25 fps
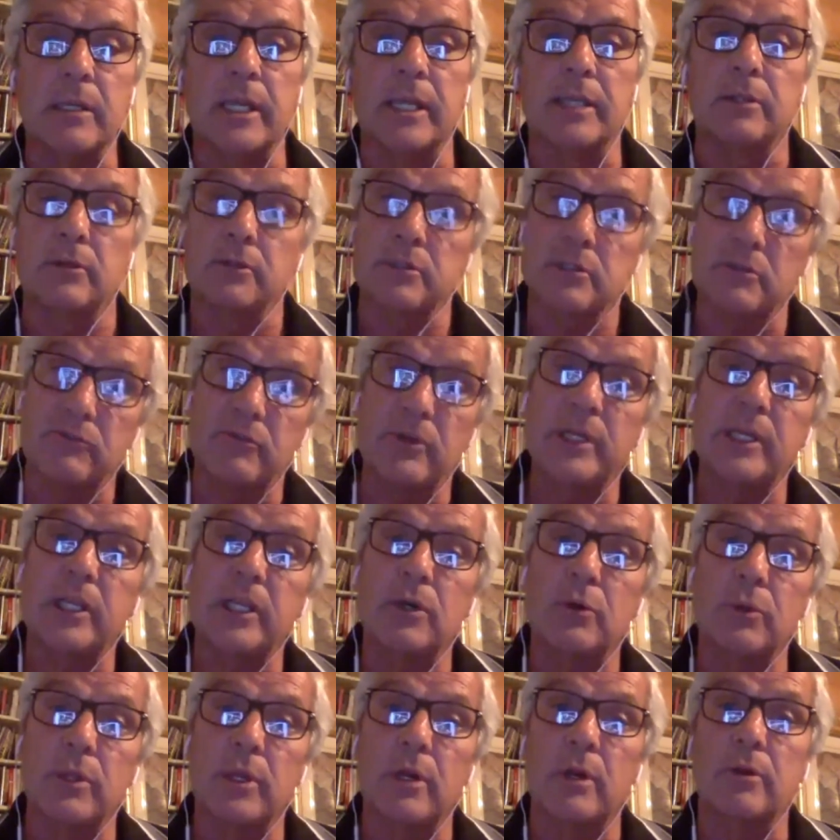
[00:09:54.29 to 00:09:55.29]
and there's a
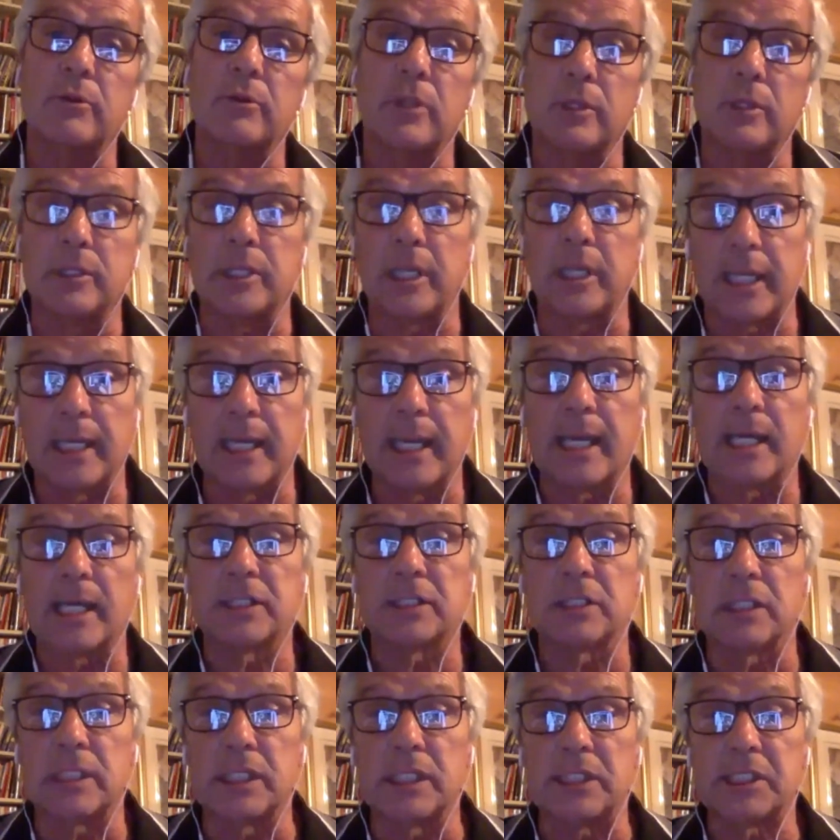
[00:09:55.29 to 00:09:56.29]
video there that you can
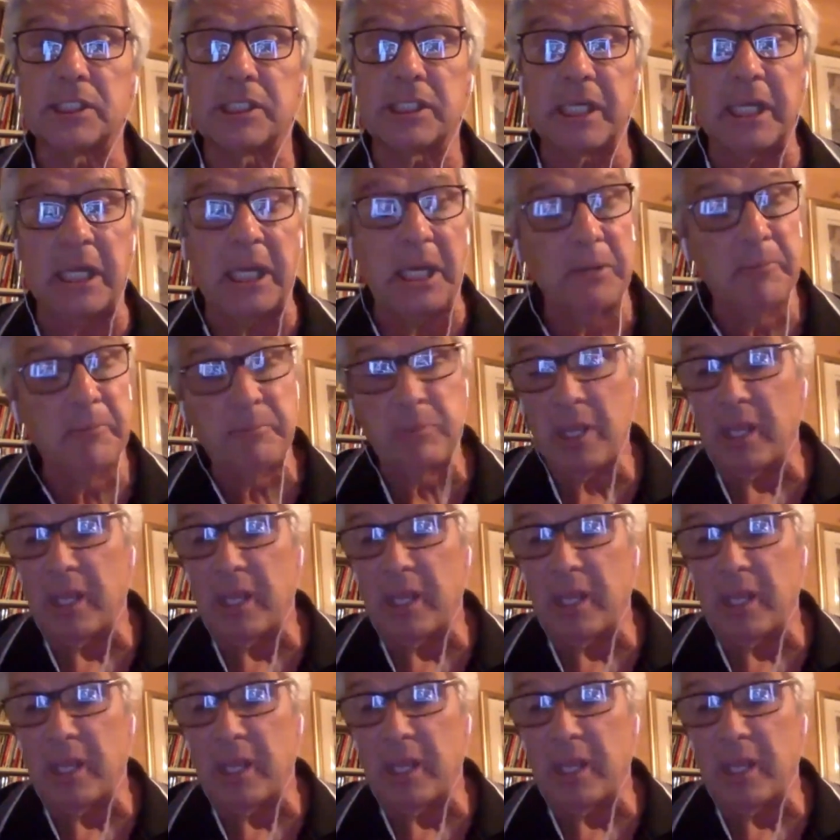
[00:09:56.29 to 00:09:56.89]
actually see.